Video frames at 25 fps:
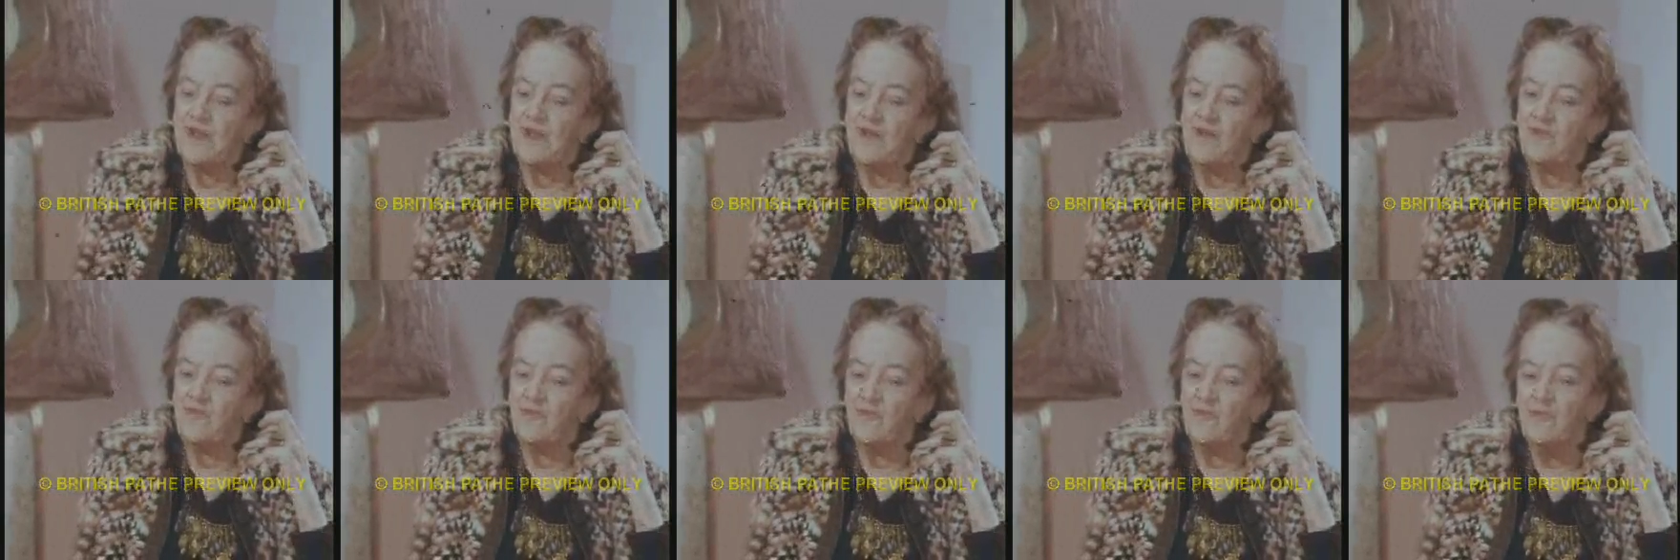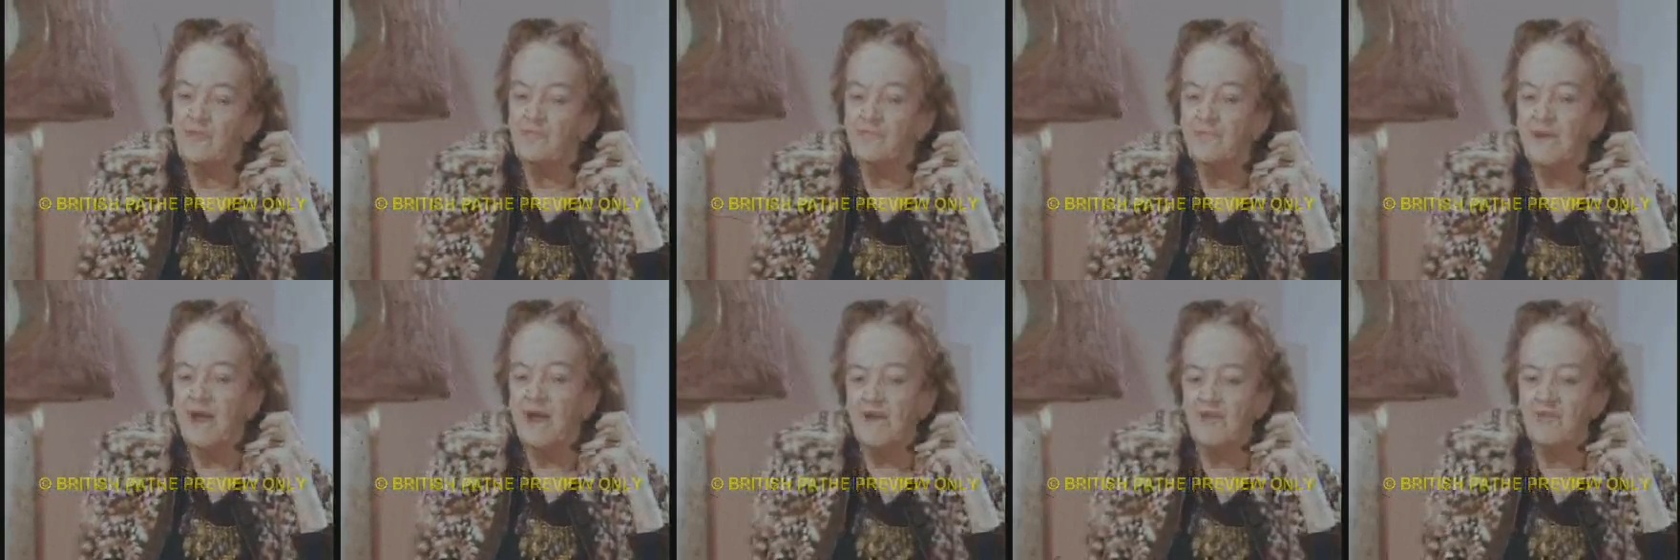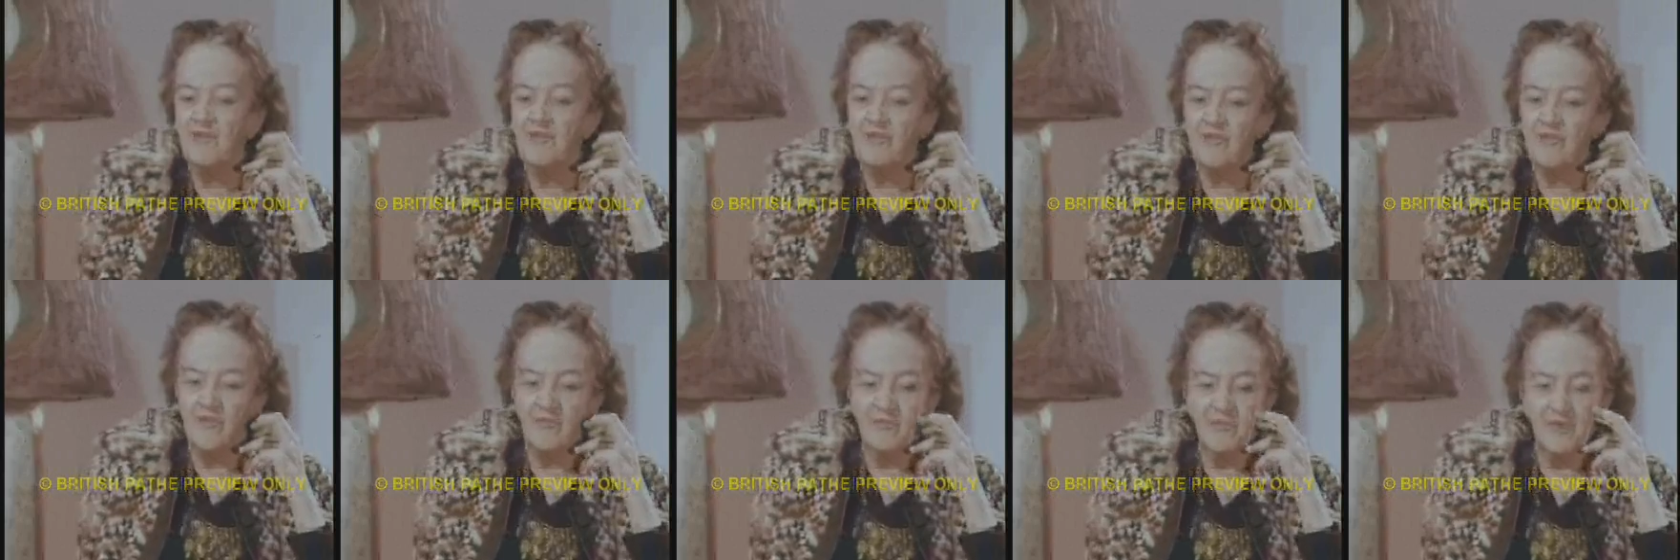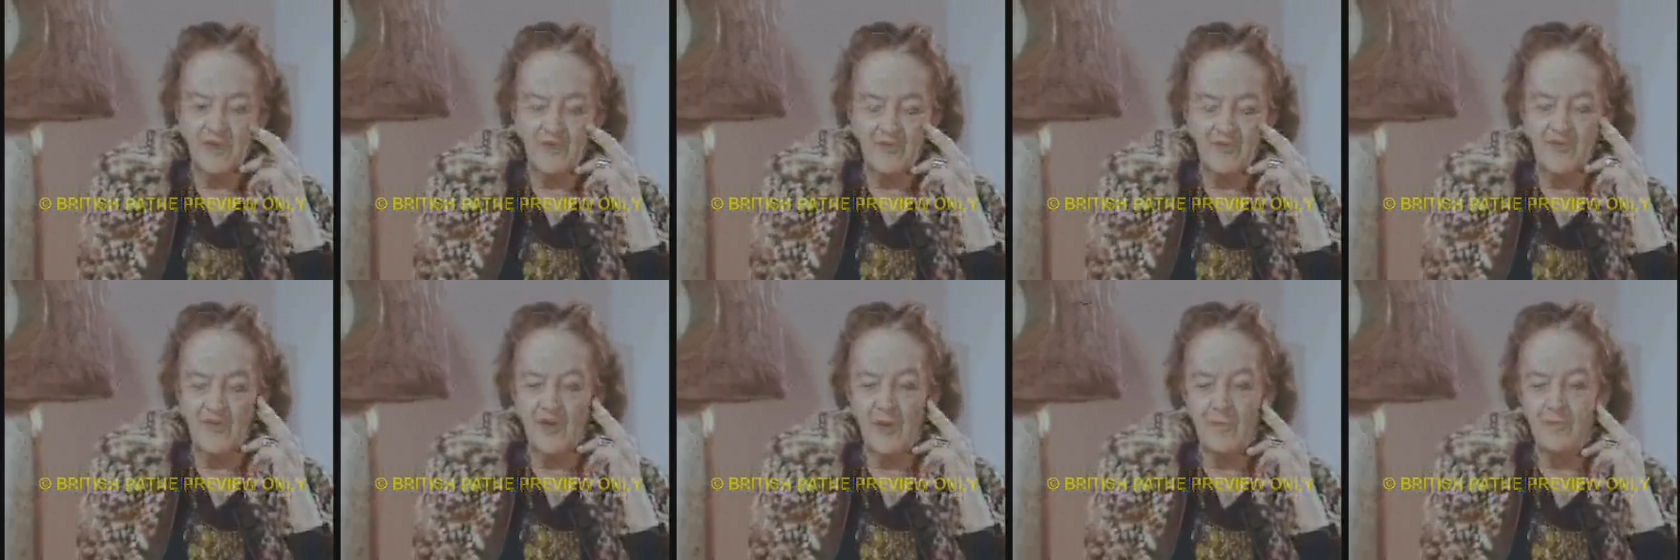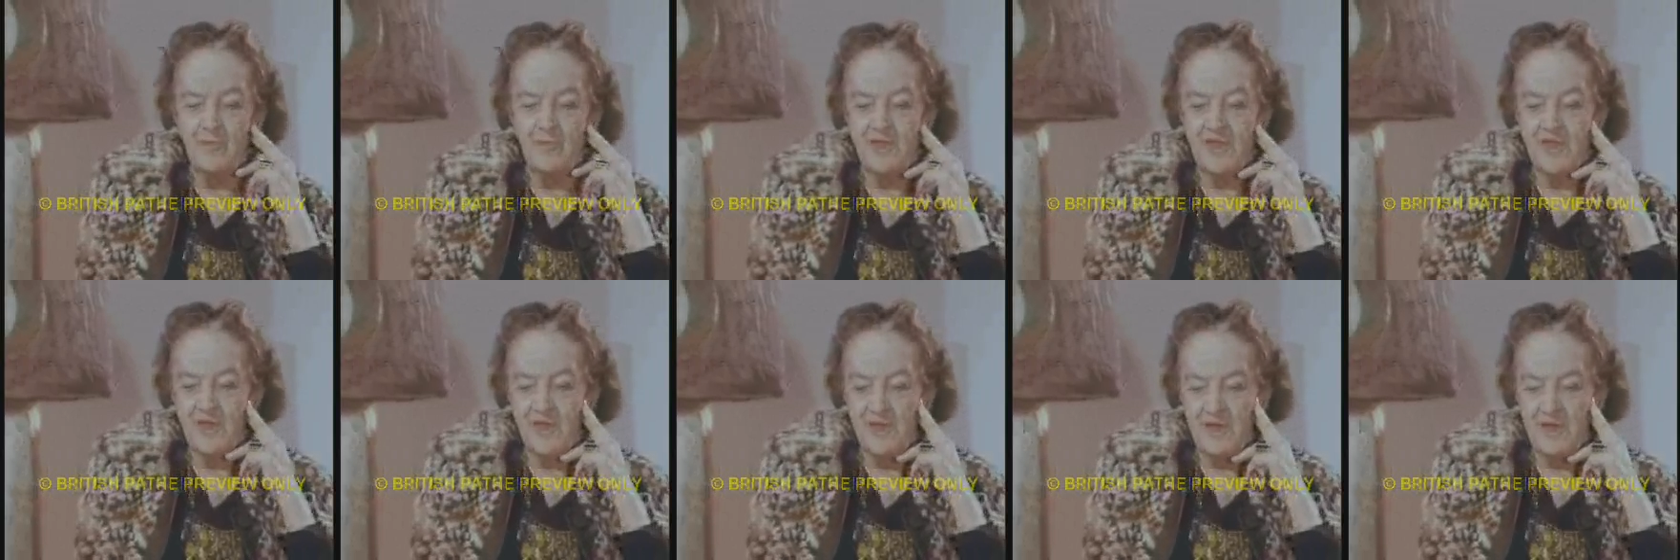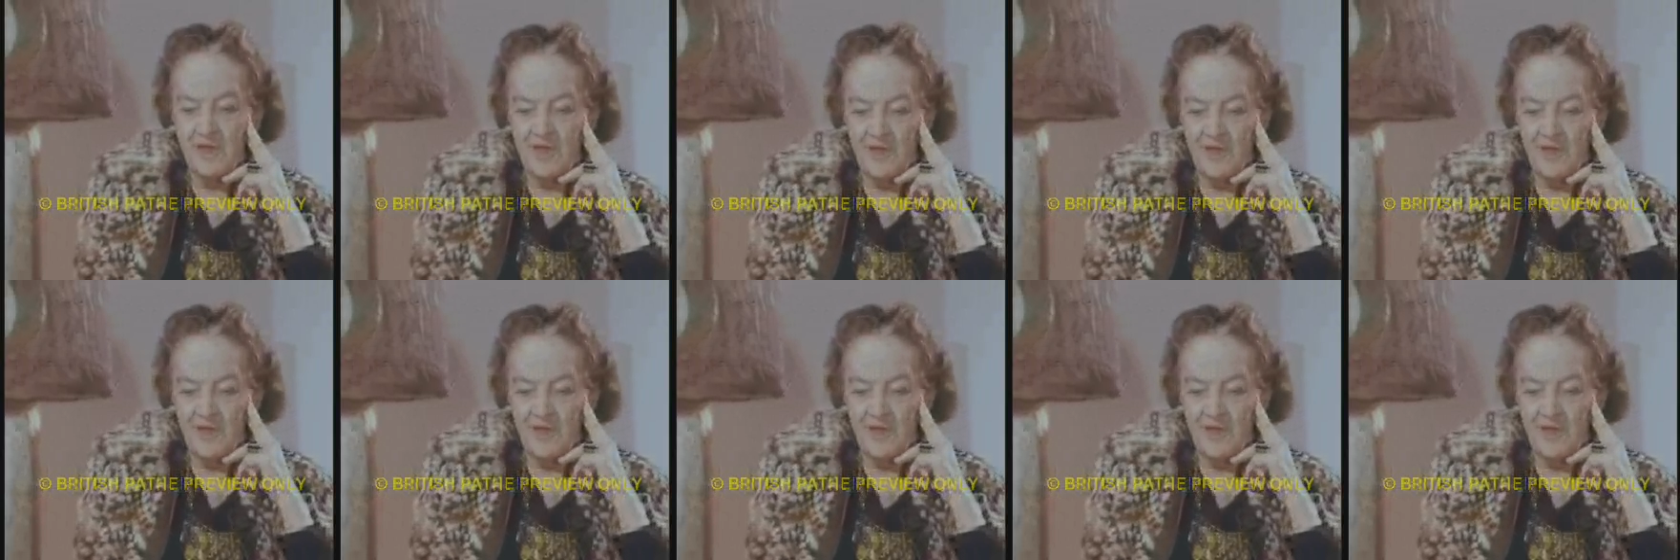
It reminds me of something."